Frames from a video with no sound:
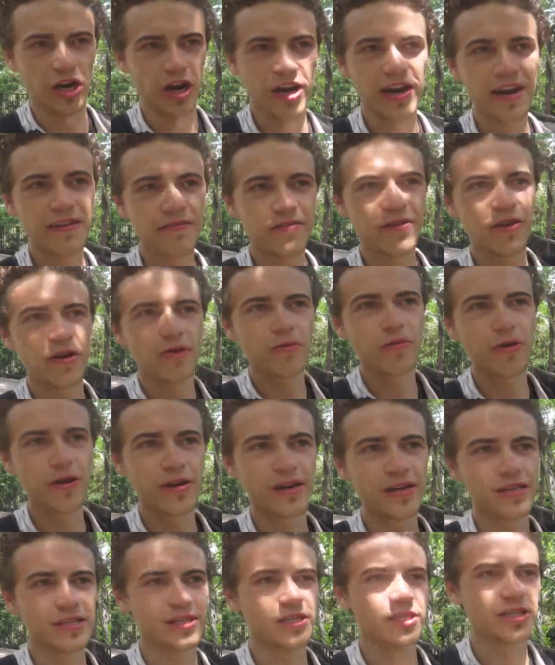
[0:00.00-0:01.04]
I don't even know what
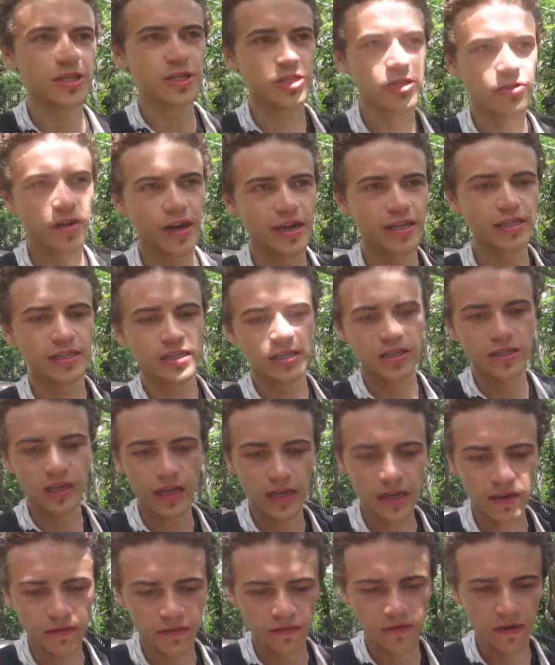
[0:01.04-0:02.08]
it is. It's just crazy. It's
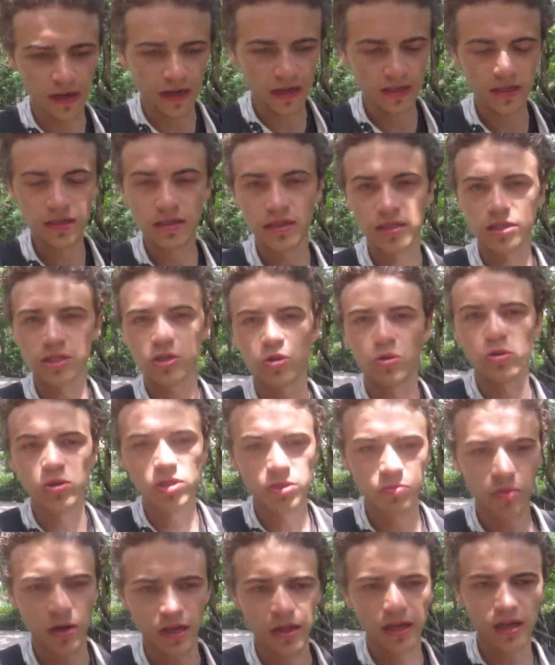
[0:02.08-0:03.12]
like an effect that's
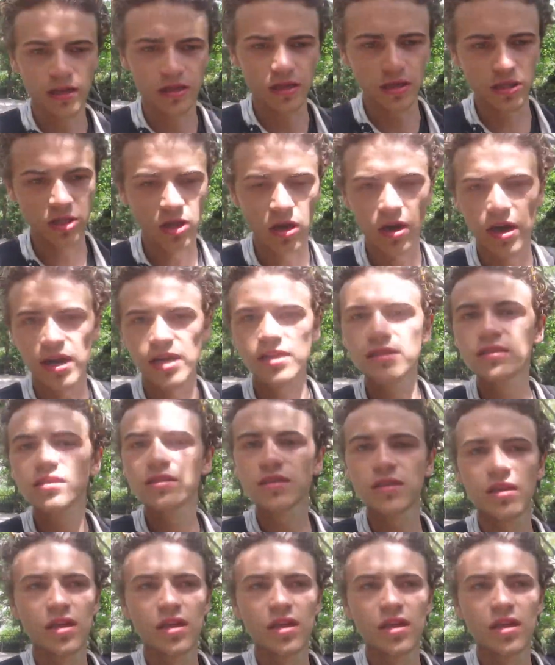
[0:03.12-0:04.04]
caused by like the tides.